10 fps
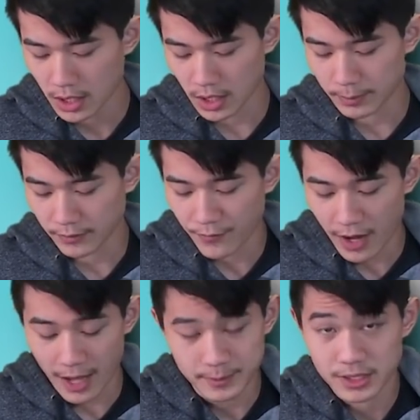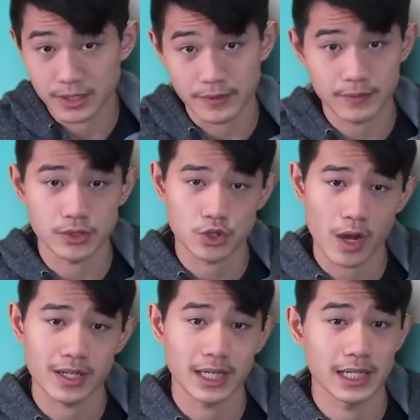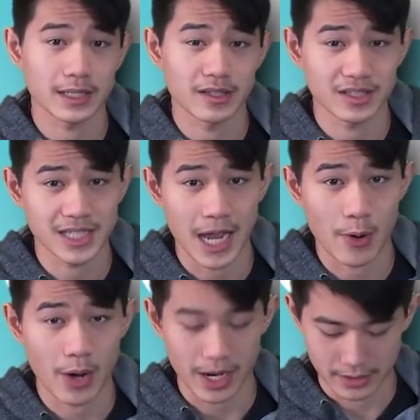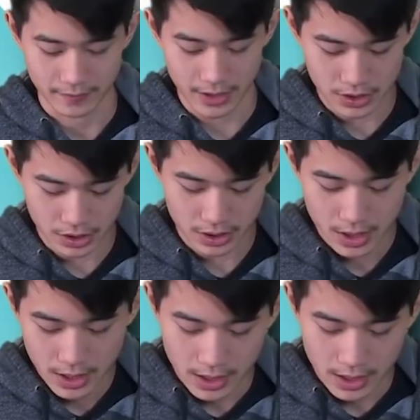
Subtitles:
perhaps could have even tried to get a king tower activation,